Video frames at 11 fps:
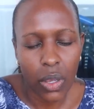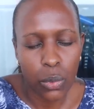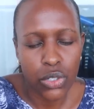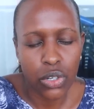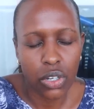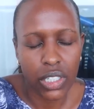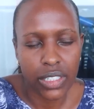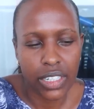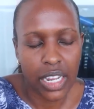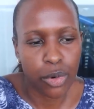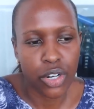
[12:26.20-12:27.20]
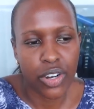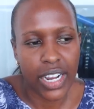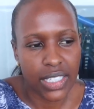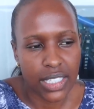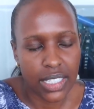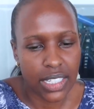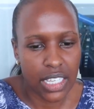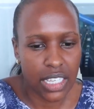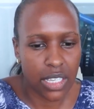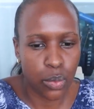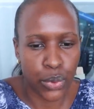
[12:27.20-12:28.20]
lemongrass
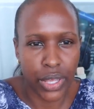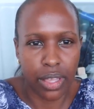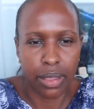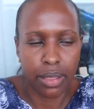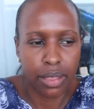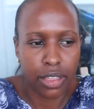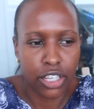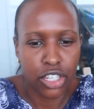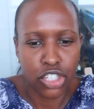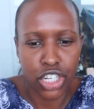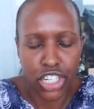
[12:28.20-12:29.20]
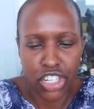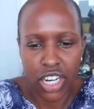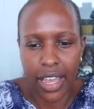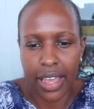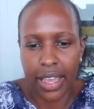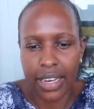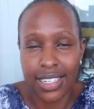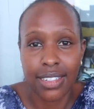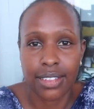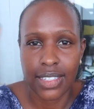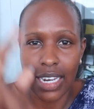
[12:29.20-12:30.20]
tea with ginger and
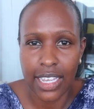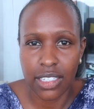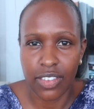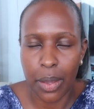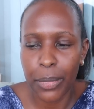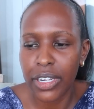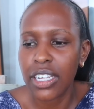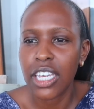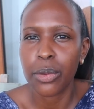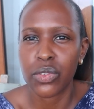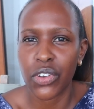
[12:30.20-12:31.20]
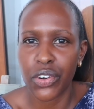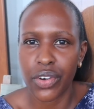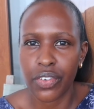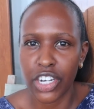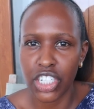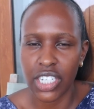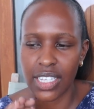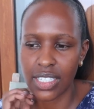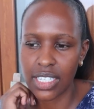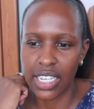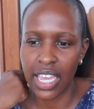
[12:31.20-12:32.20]
slice of lemon. It was very refreshing
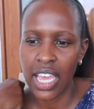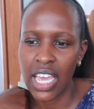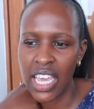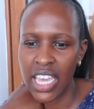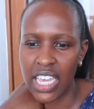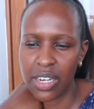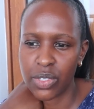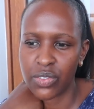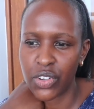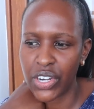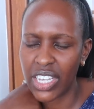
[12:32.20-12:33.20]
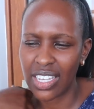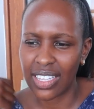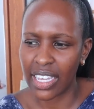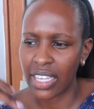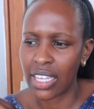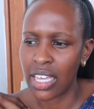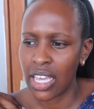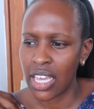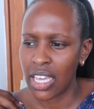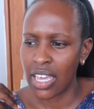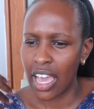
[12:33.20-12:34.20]
yesterday, and it was very, like,
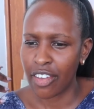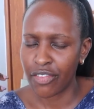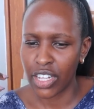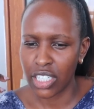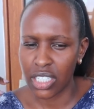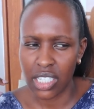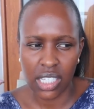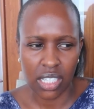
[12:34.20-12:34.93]
I felt